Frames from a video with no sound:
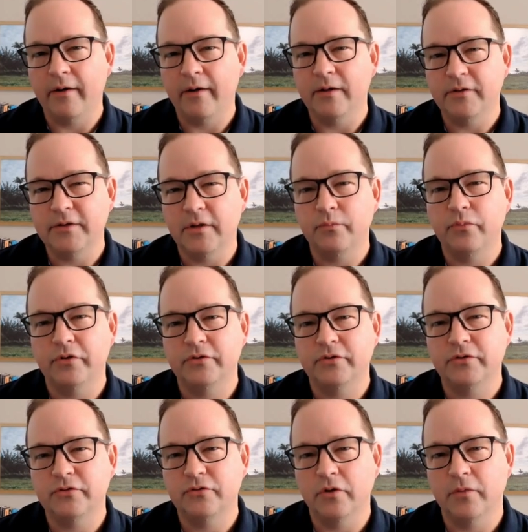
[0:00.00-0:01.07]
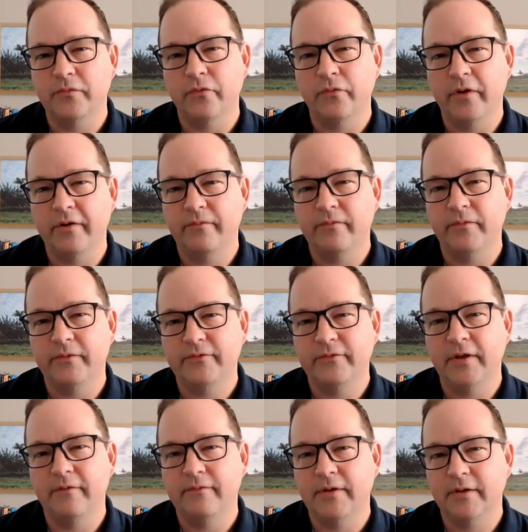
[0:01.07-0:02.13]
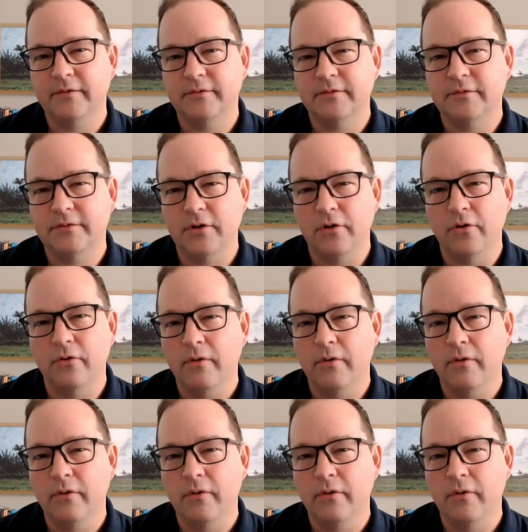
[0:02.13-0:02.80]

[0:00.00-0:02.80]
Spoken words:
that pushes storms away from the state of Texas. So,